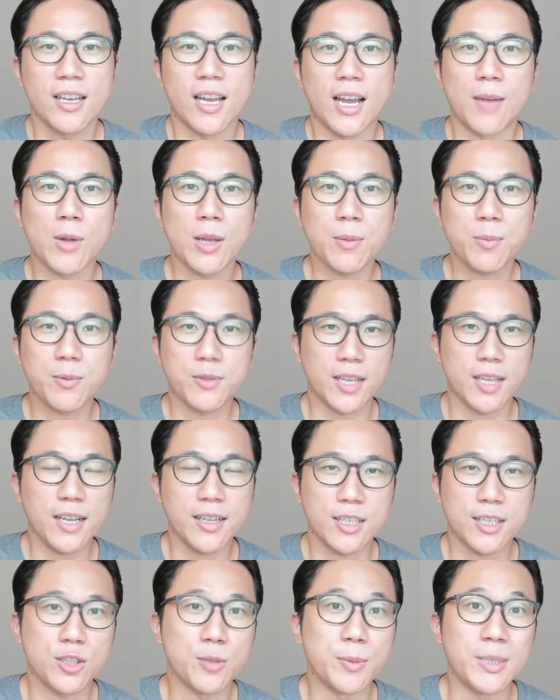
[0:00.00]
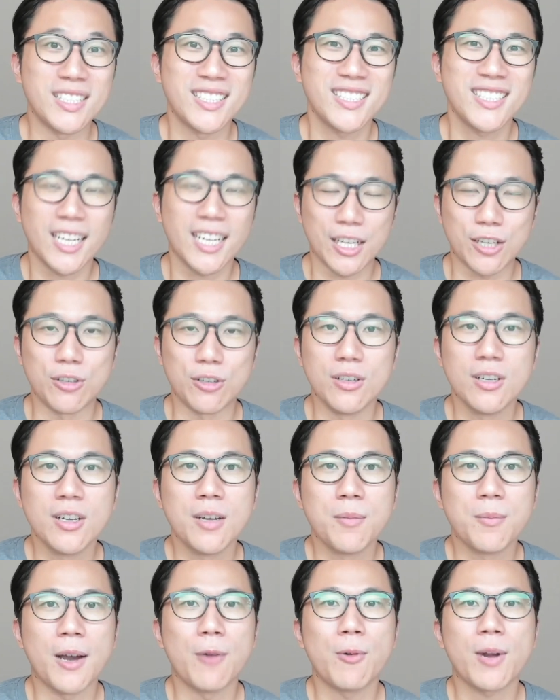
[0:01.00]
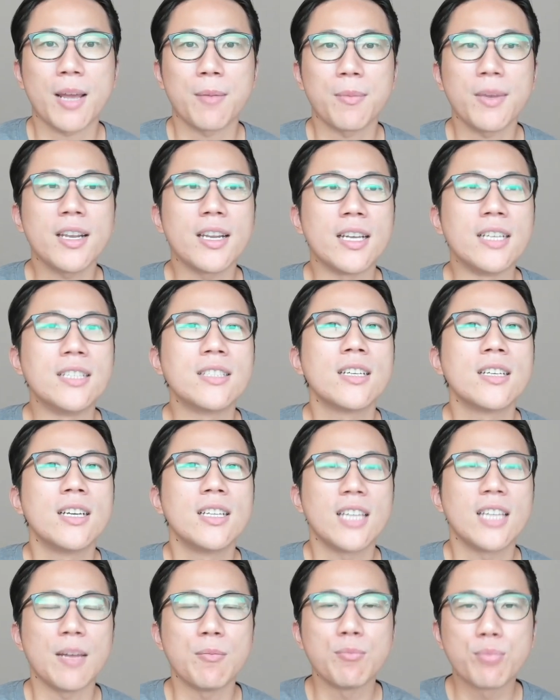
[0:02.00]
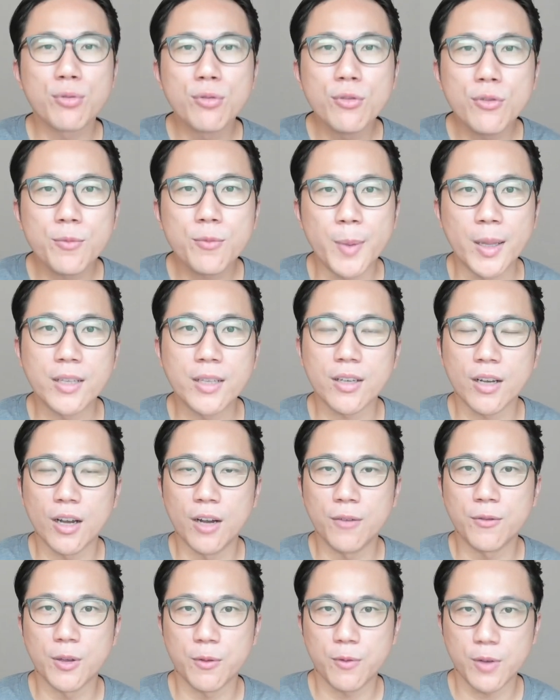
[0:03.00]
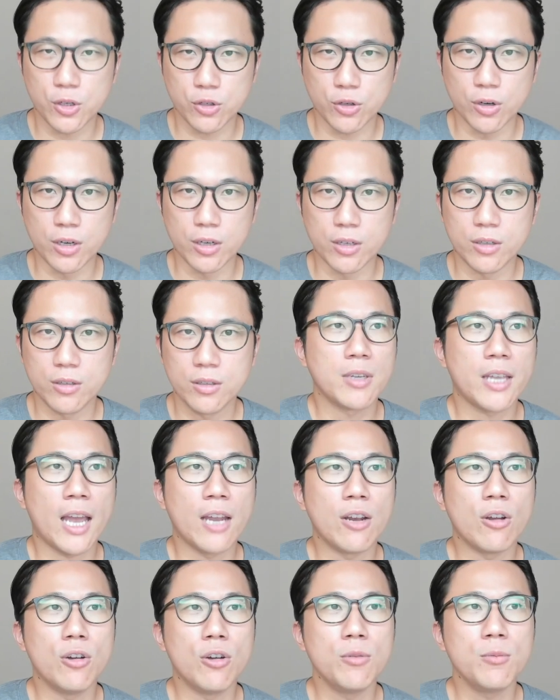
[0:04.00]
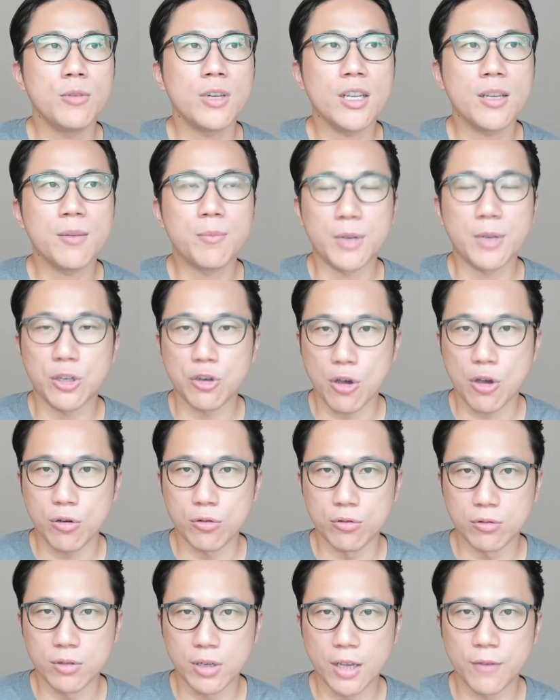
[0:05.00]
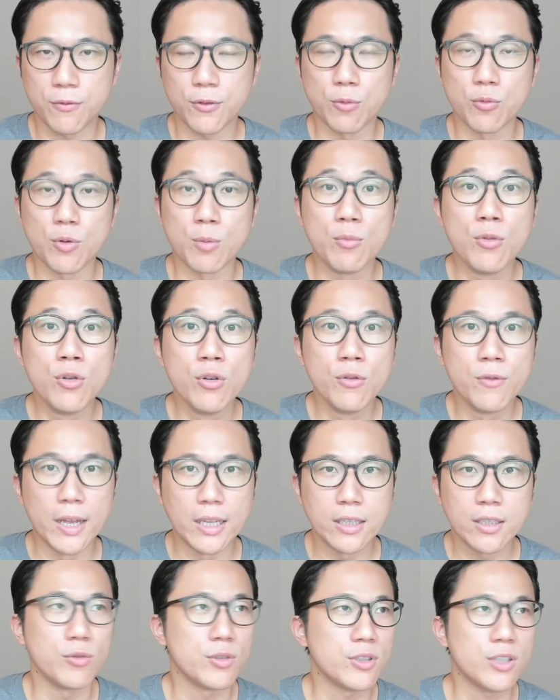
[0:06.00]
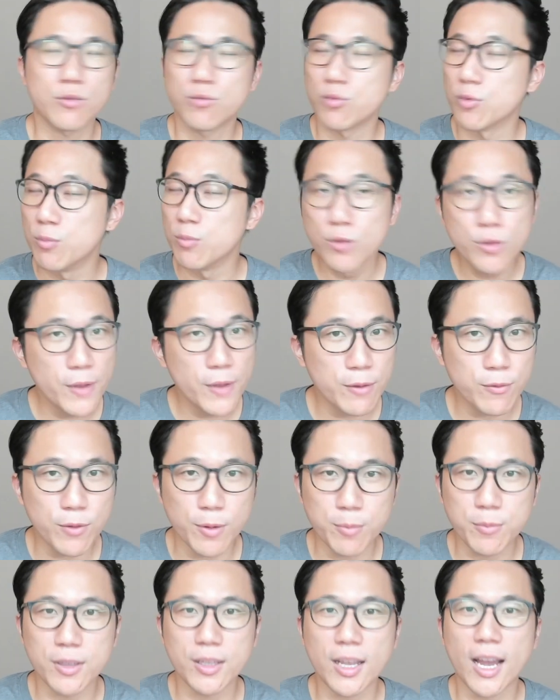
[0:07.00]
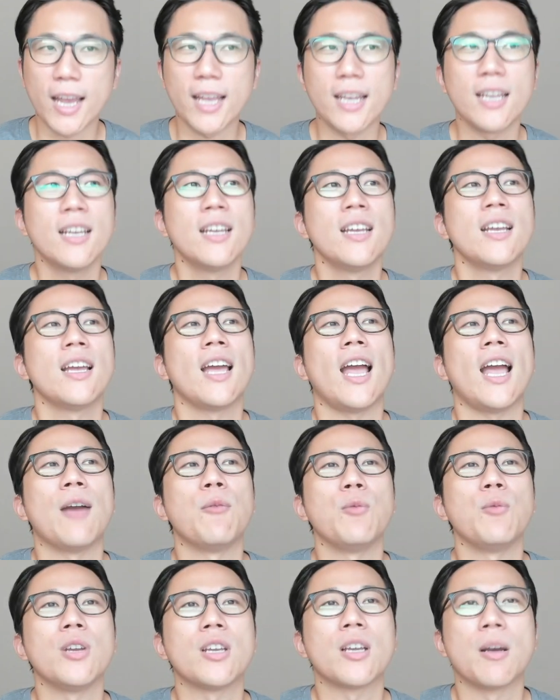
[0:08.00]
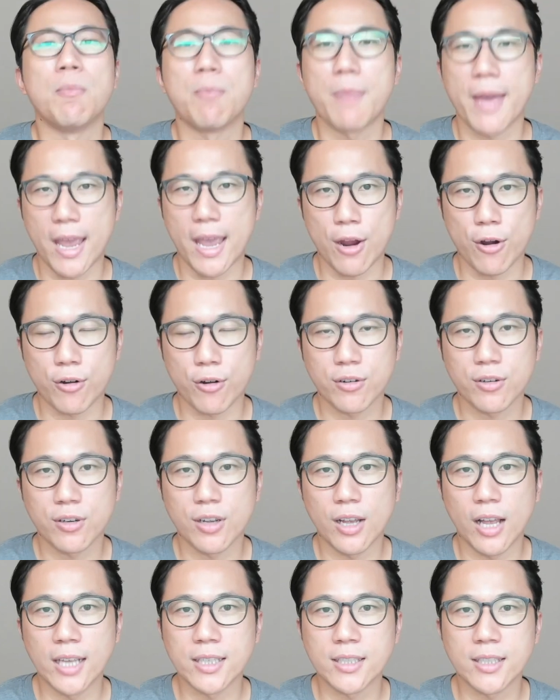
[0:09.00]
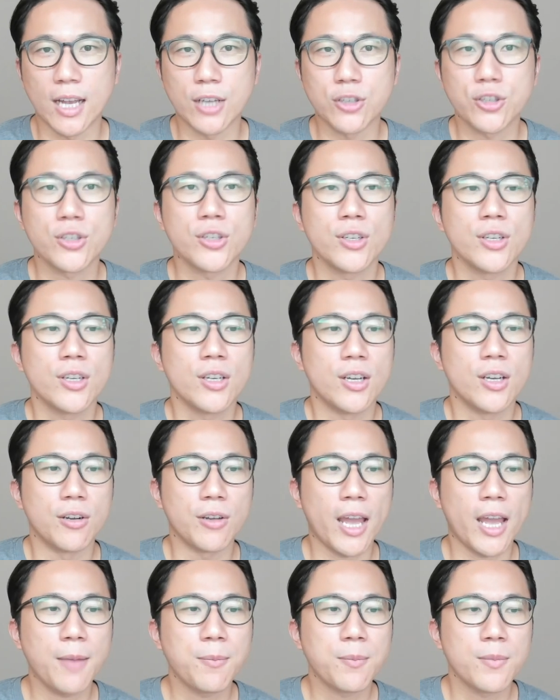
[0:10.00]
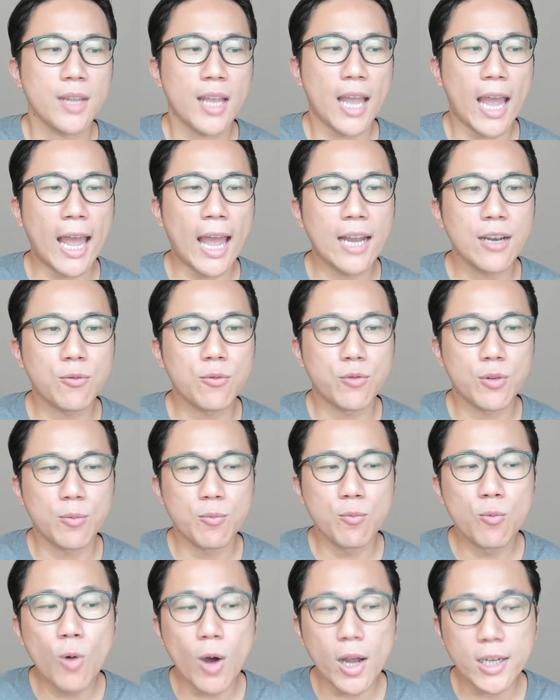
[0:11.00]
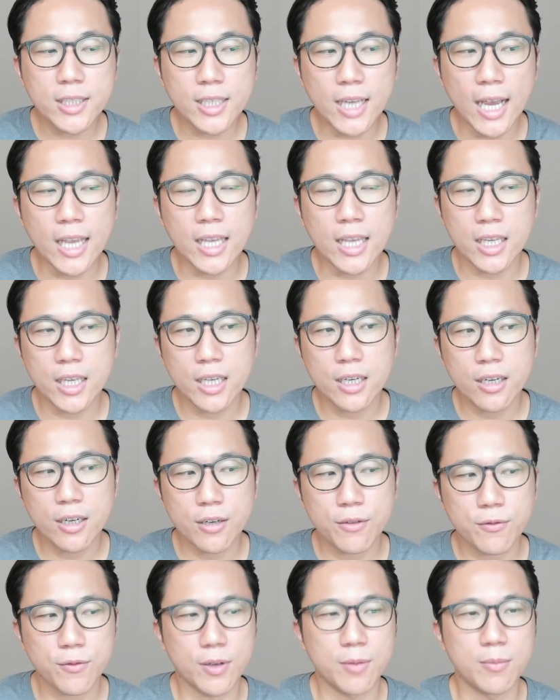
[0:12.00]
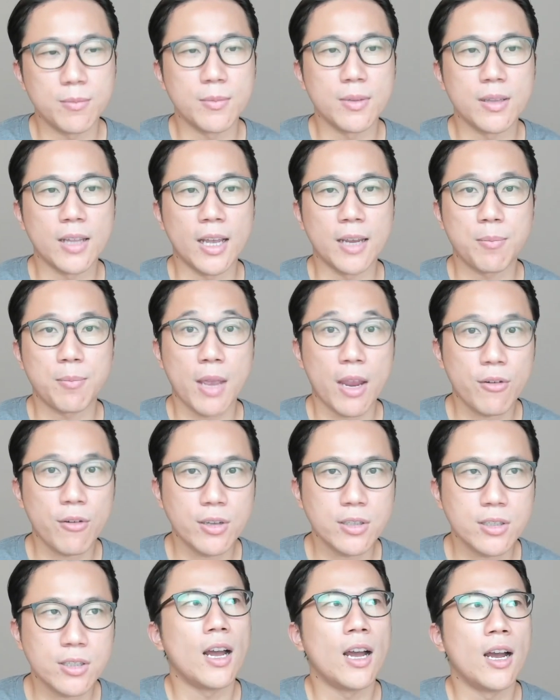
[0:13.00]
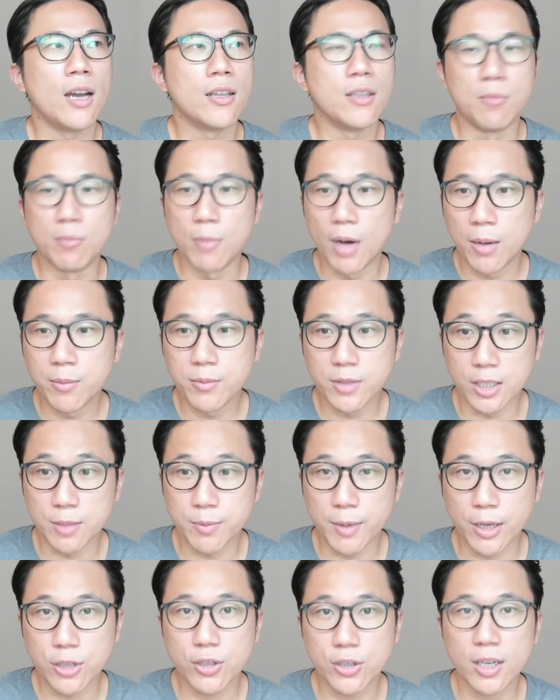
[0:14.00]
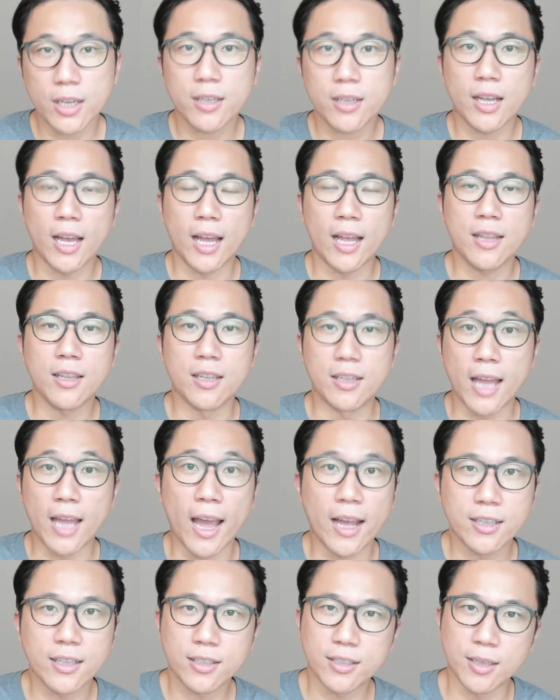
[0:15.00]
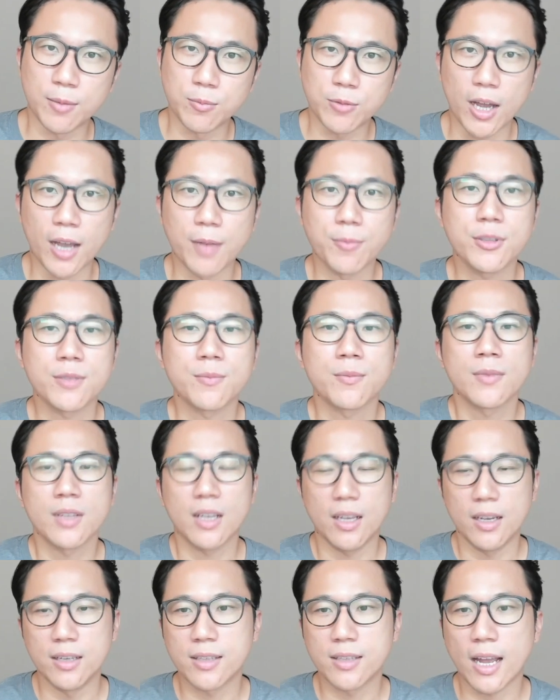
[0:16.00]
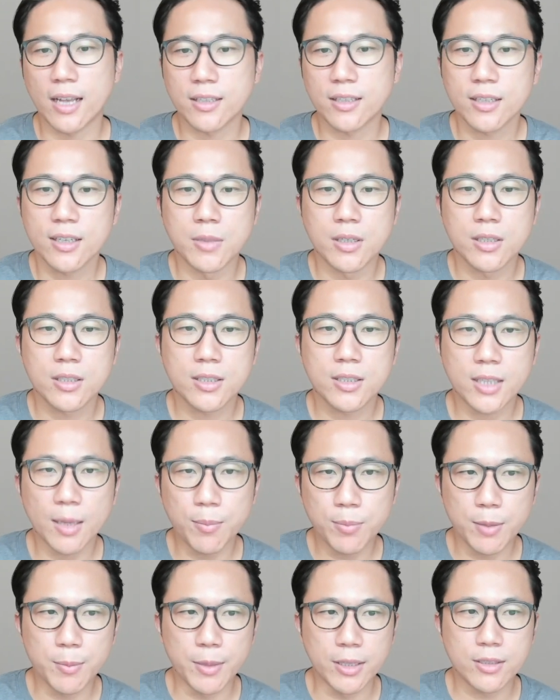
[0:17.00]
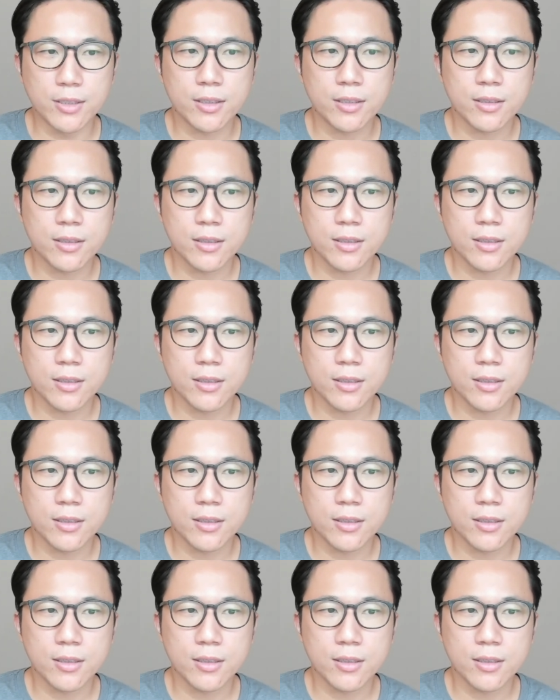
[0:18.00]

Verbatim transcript: I'm not saying this to be cynical, but what I mean is the improvement of the fish oil can only be known if you remove it. Just remove it from the diet and we compare as such, okay? And from what I hear from like parents, uh, the moms especially, and the dads sometimes, is that supplements